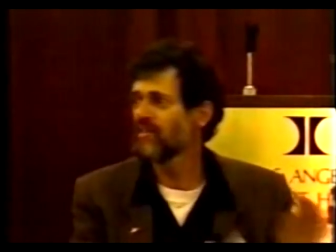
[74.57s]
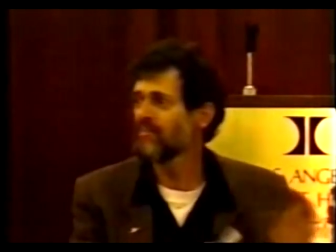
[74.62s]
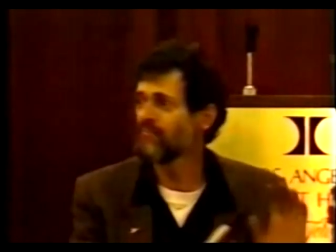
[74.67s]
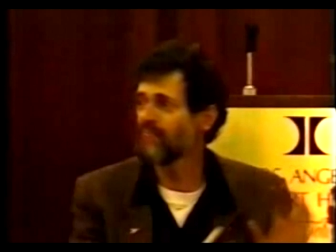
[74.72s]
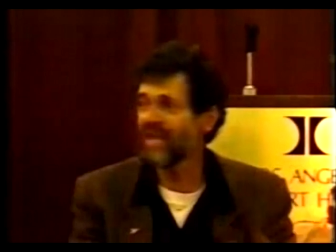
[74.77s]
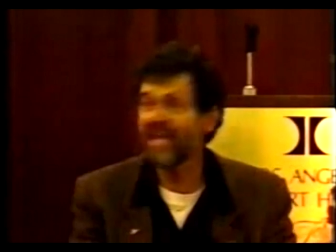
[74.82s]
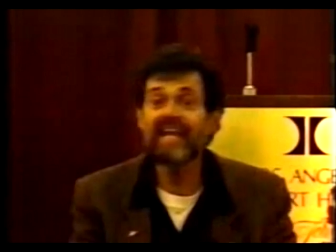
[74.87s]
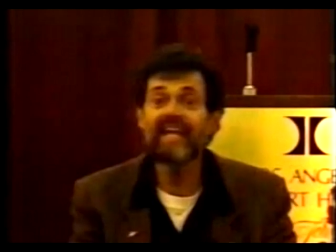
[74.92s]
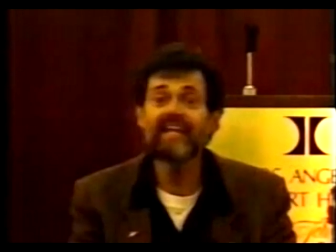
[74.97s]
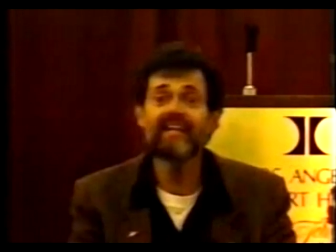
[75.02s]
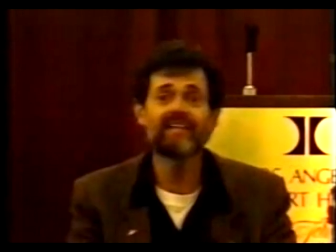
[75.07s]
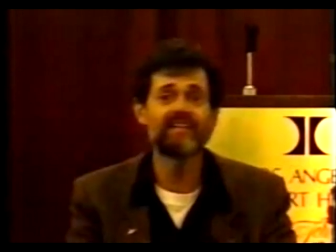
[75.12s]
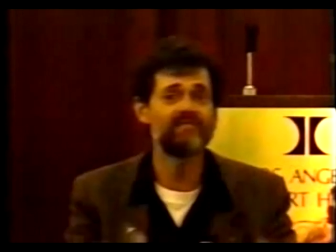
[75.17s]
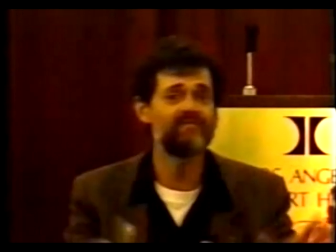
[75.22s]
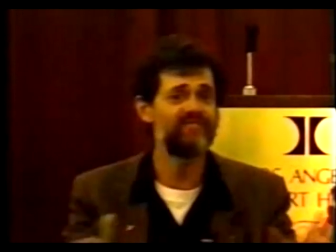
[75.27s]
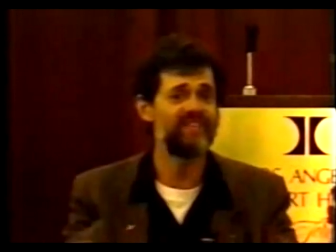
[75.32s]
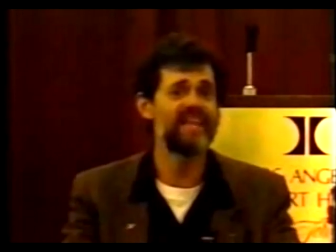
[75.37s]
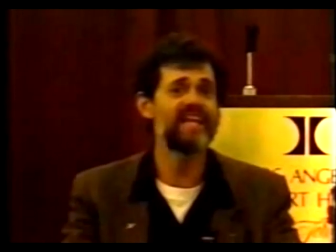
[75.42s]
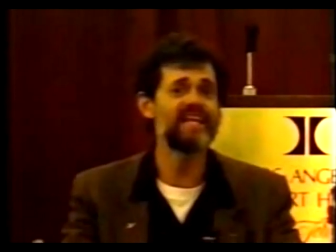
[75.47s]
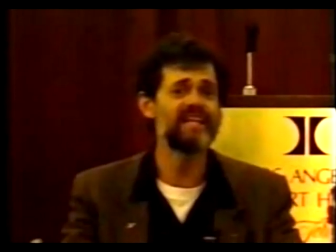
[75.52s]
The main
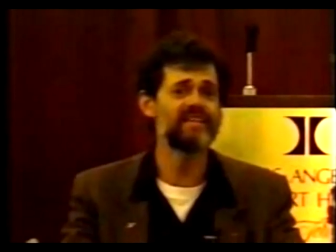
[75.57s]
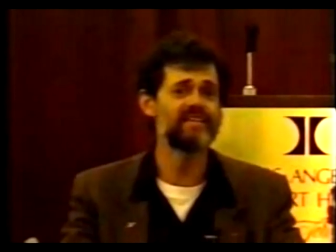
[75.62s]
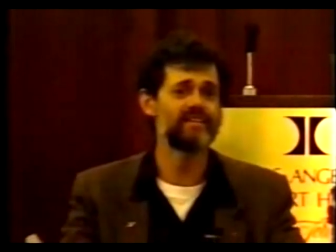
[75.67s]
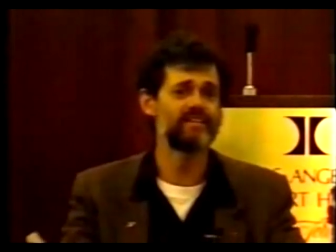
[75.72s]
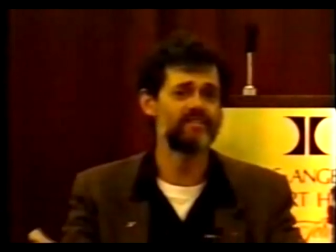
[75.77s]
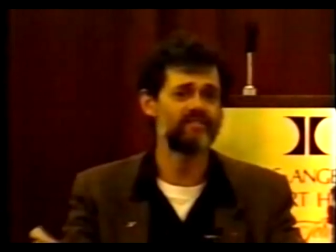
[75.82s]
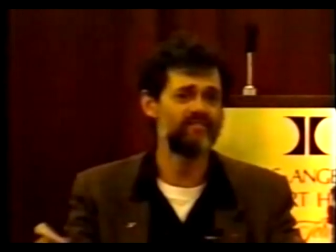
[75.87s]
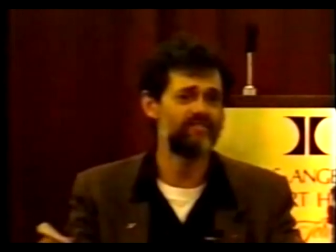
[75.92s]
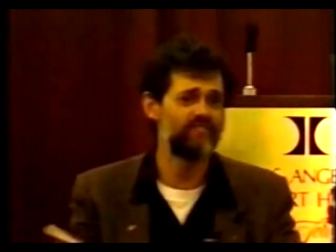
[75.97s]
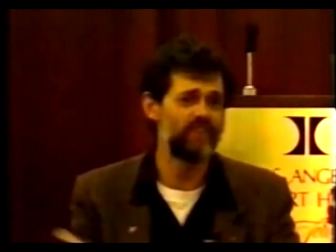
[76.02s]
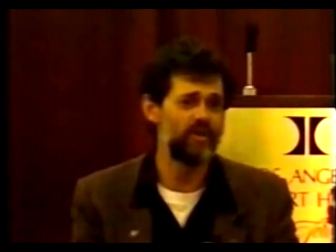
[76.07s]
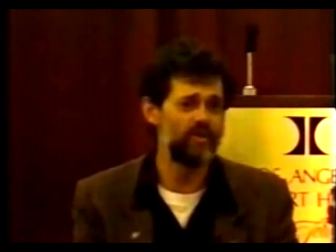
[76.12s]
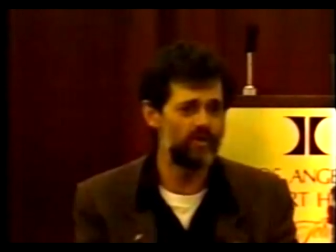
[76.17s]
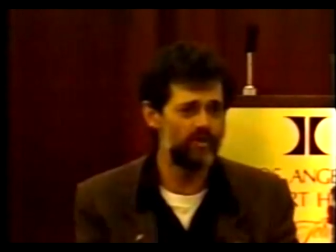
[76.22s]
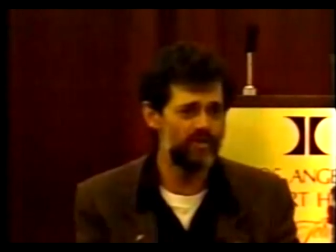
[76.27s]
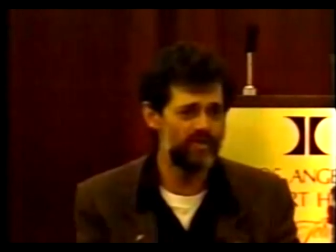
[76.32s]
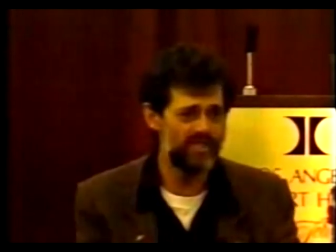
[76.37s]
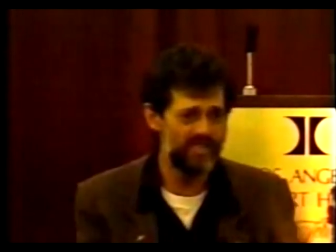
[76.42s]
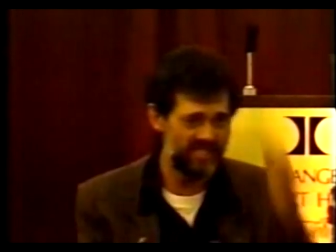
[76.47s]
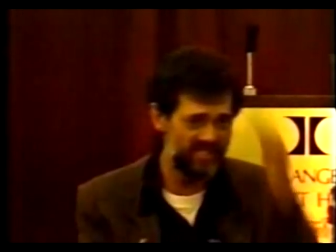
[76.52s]
event,
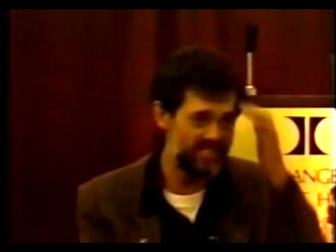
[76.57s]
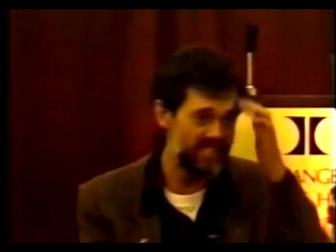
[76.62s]
folks,